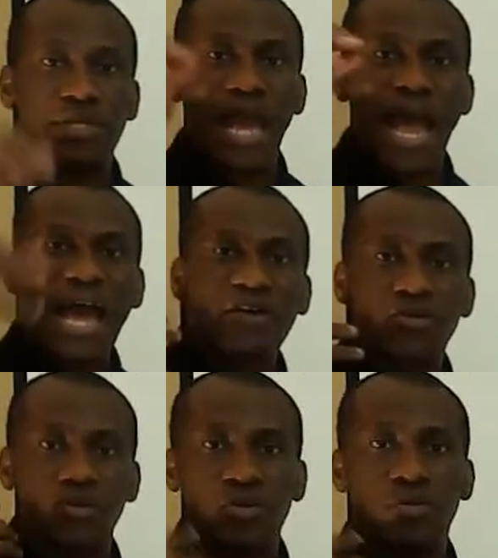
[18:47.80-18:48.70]

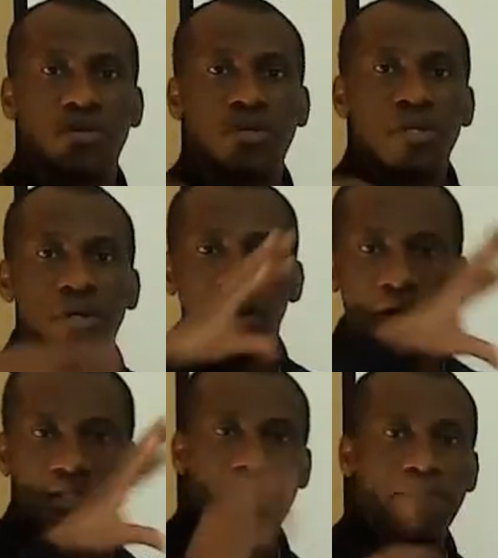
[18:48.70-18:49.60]
arrow
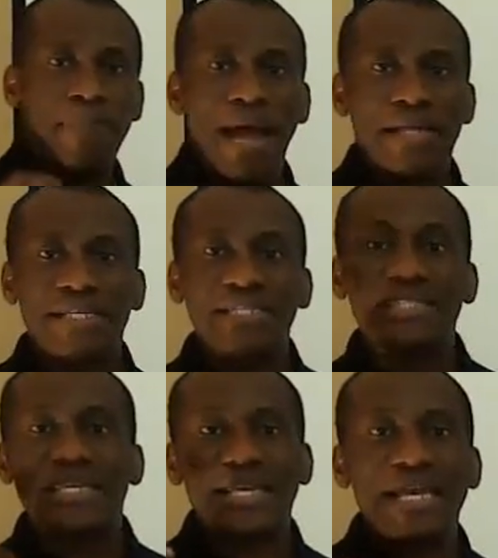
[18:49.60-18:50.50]
on the pad
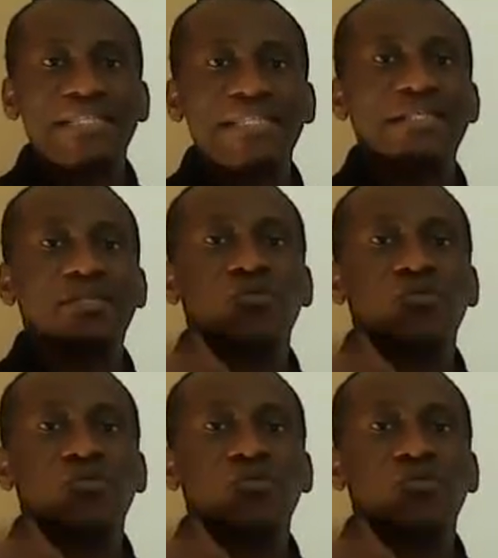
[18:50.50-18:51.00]
indicating